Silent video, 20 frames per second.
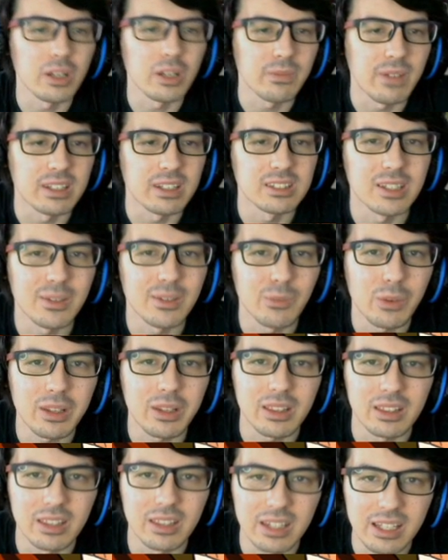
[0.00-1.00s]
defensive with
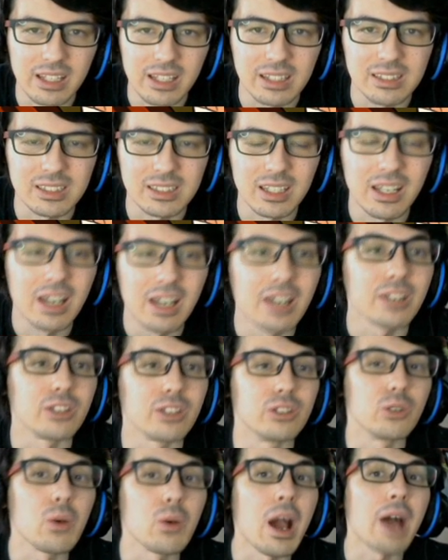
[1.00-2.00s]
these. You
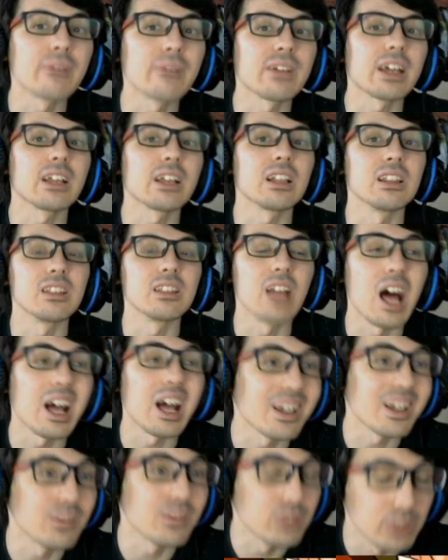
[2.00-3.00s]
do have a lot
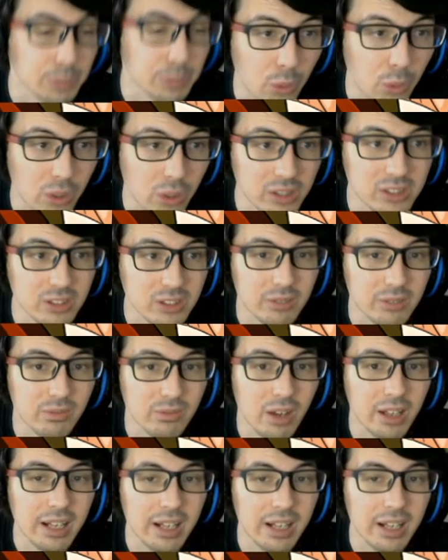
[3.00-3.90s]
of supports you can run